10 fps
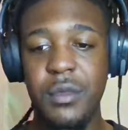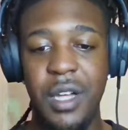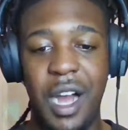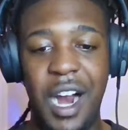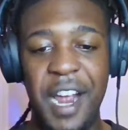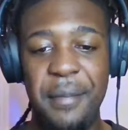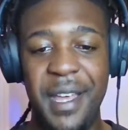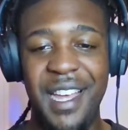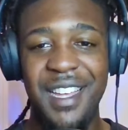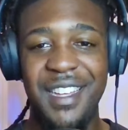All right,
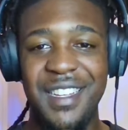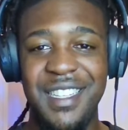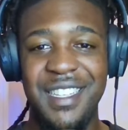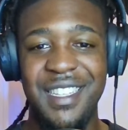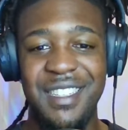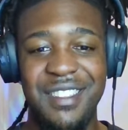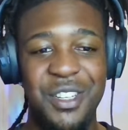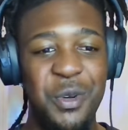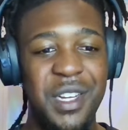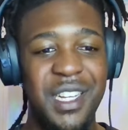man. Let's
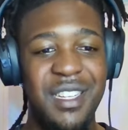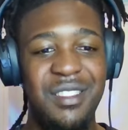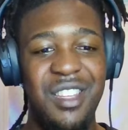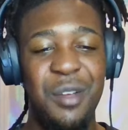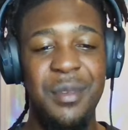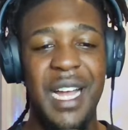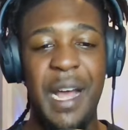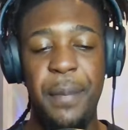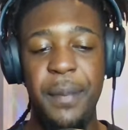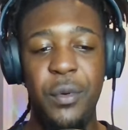do it.
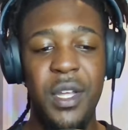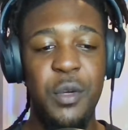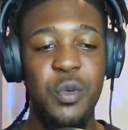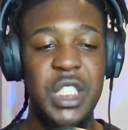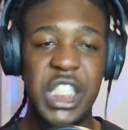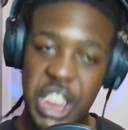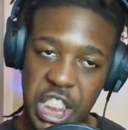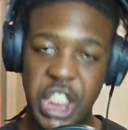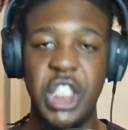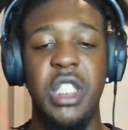Slipknot, People Equal Shit.